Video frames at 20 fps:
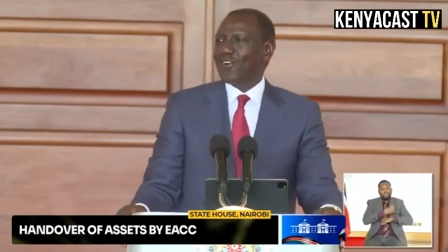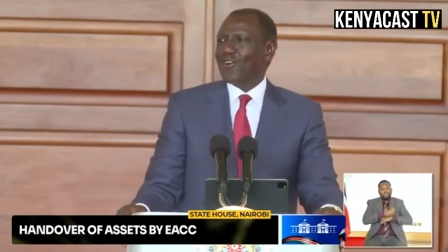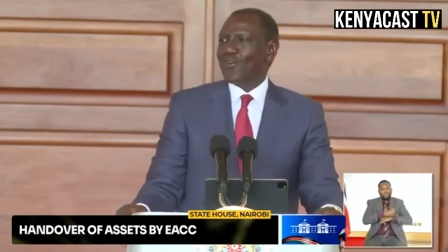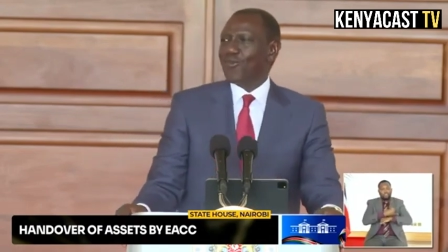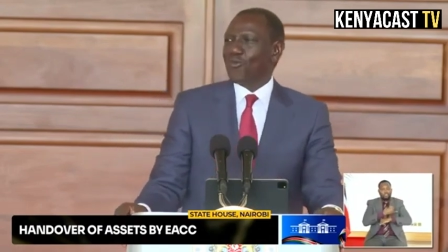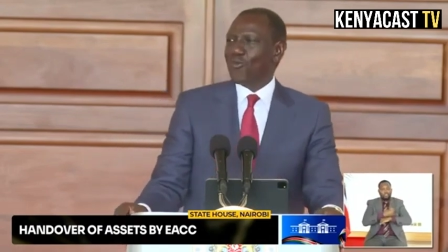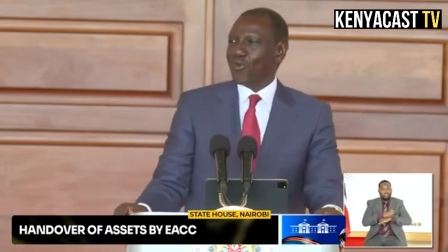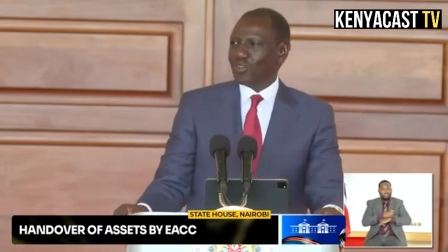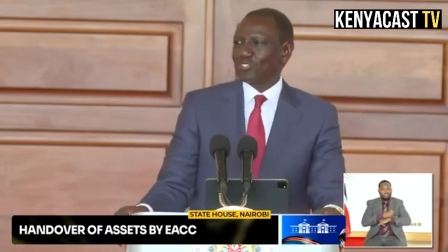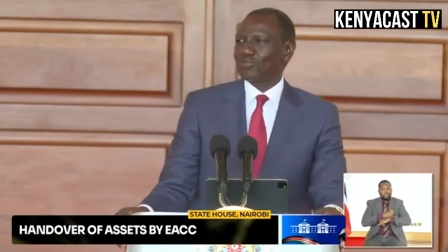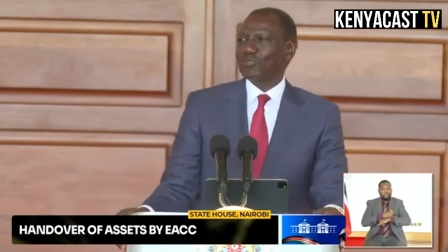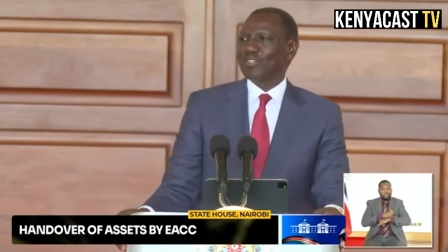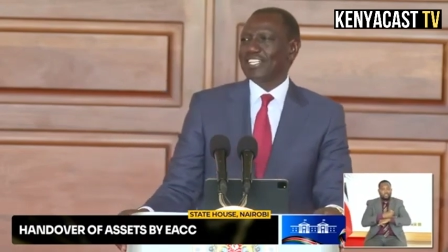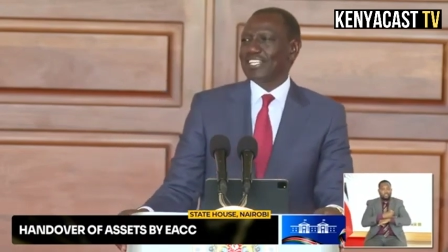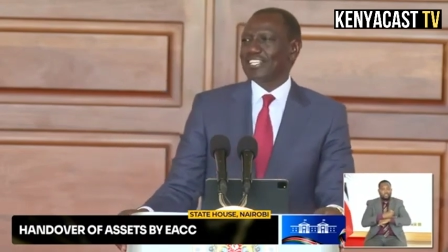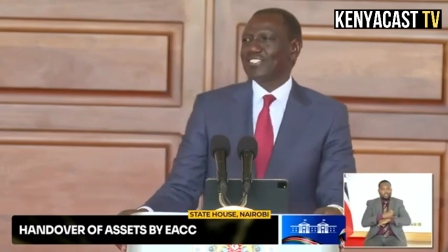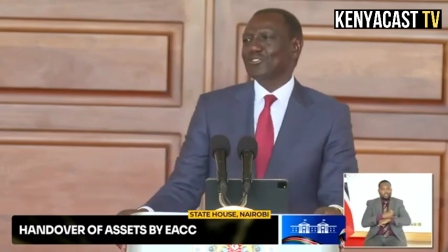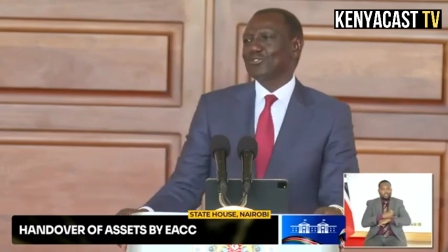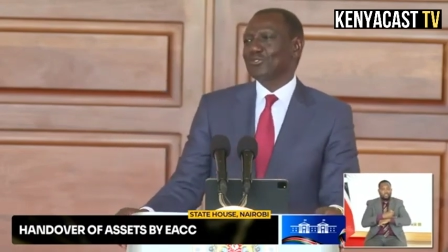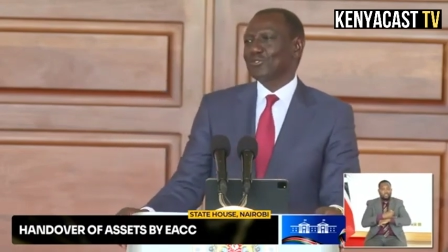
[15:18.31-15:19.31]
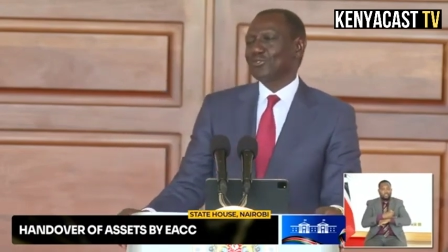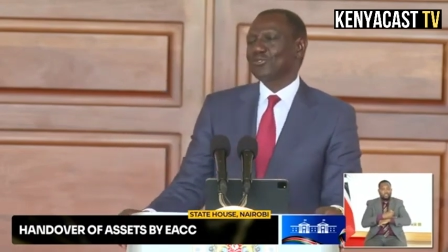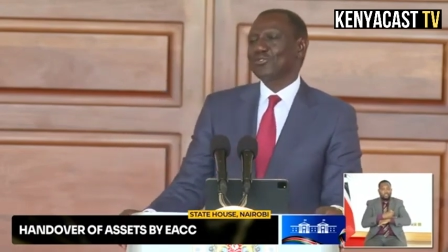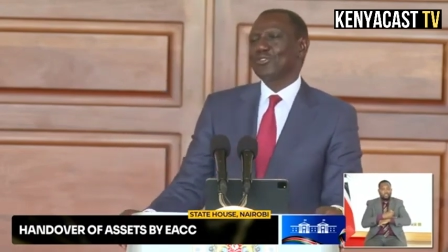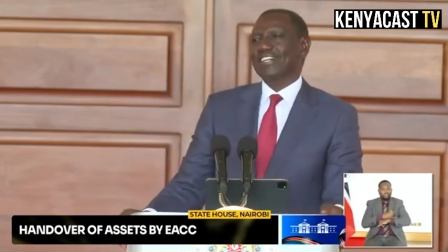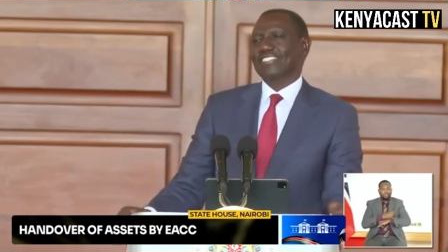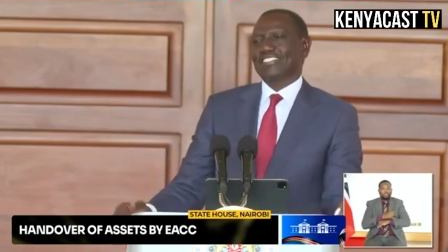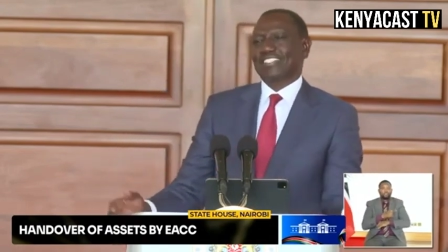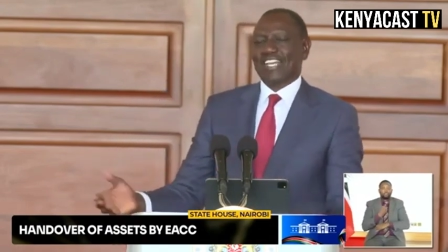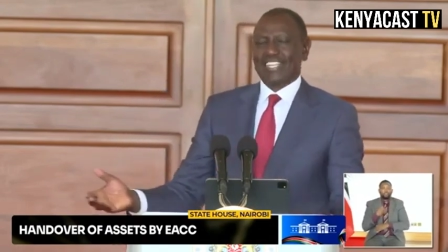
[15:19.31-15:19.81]
what we need to do
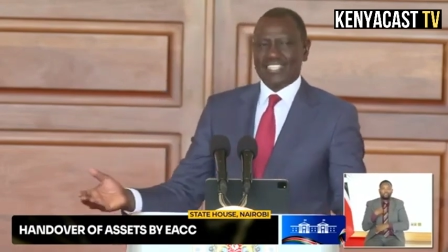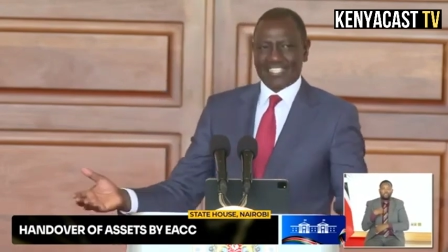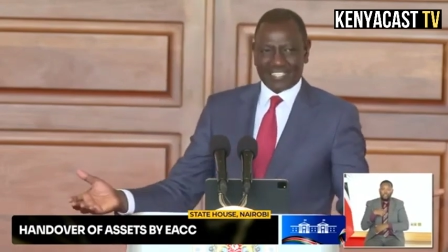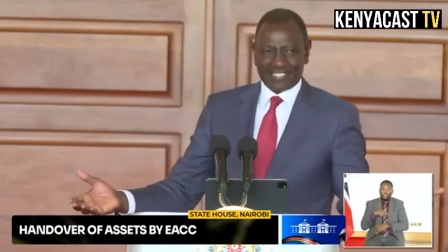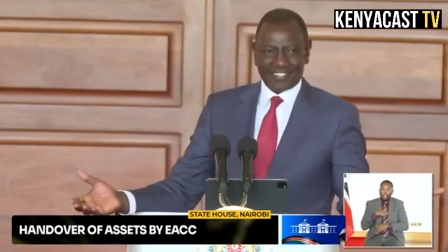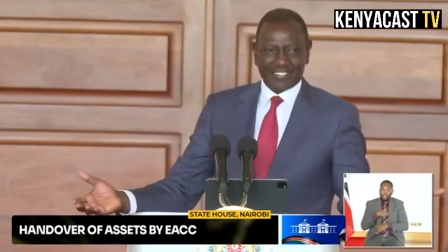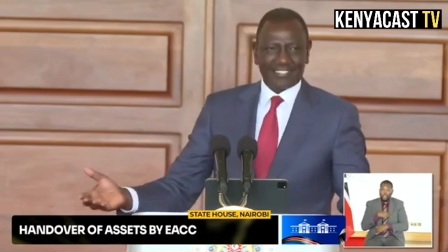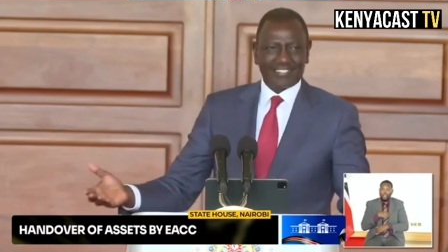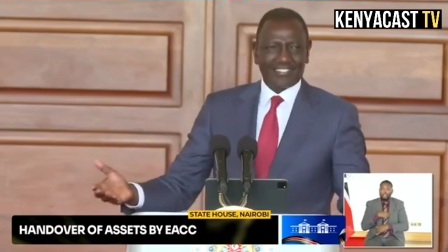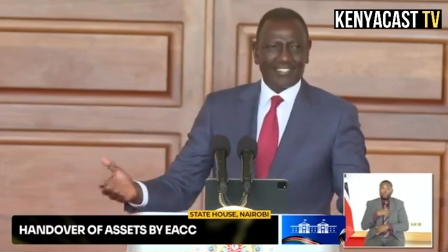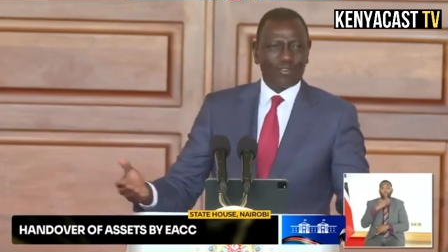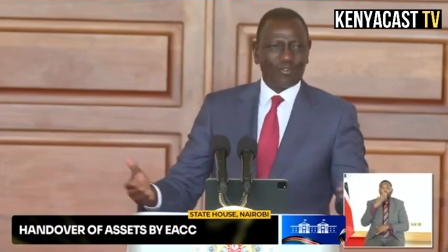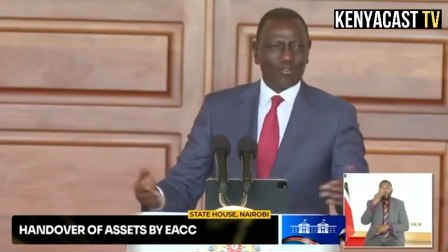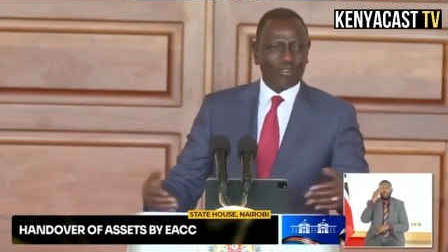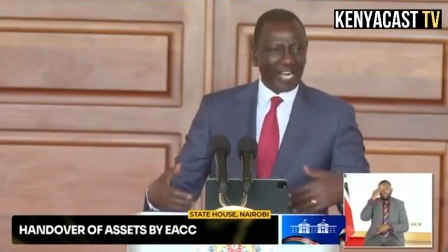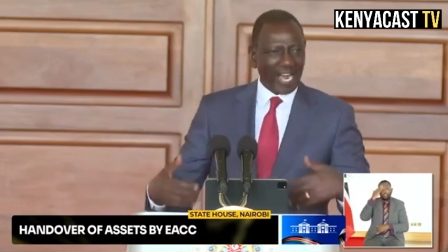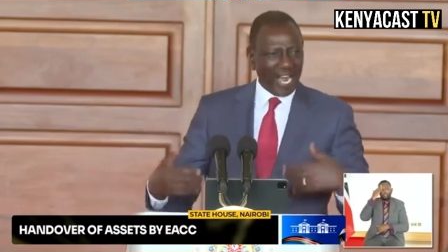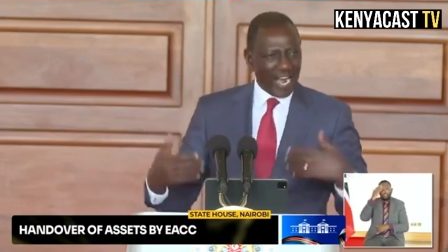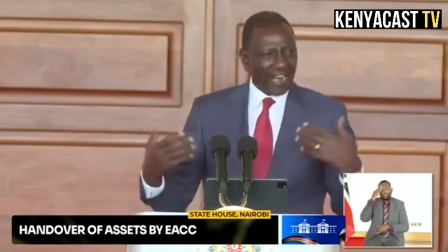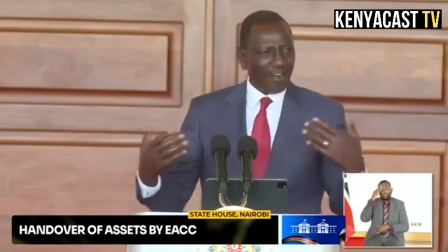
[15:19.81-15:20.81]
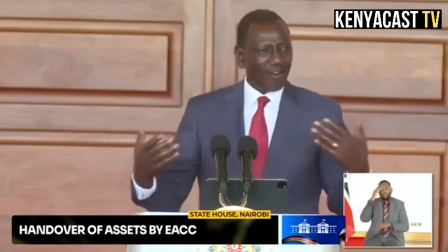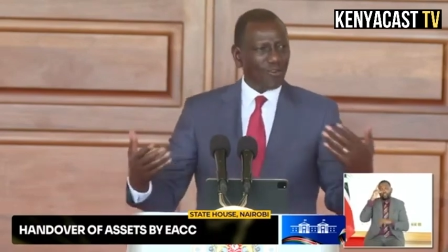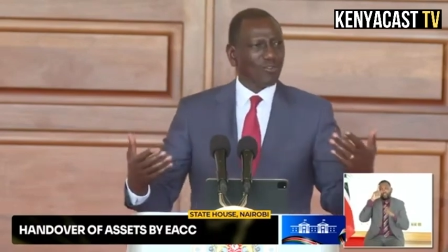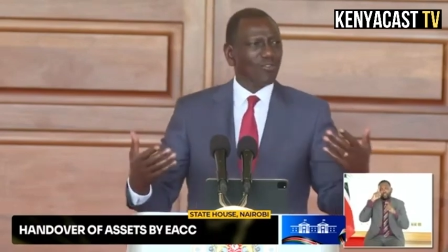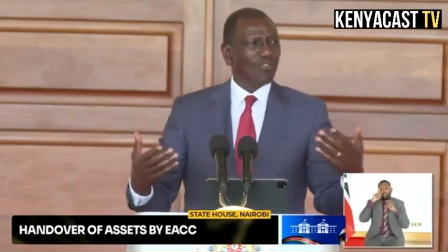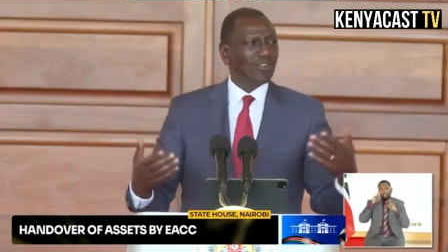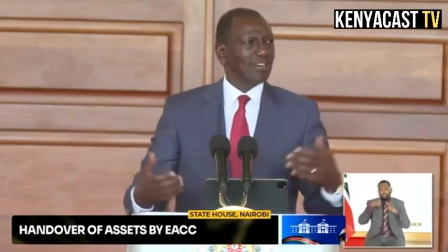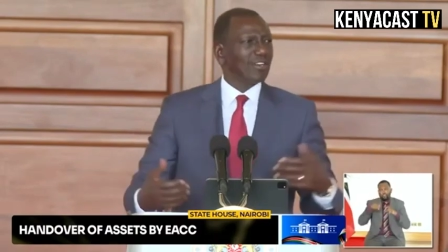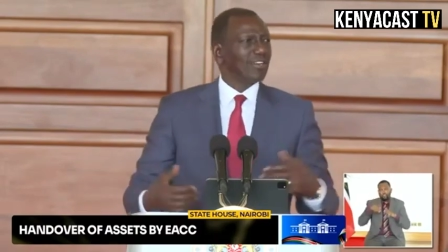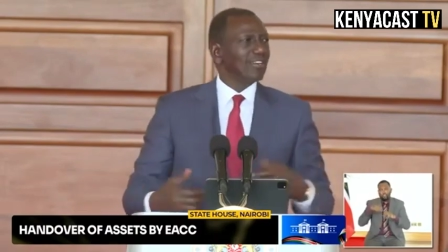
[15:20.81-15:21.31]
as Kenyans on how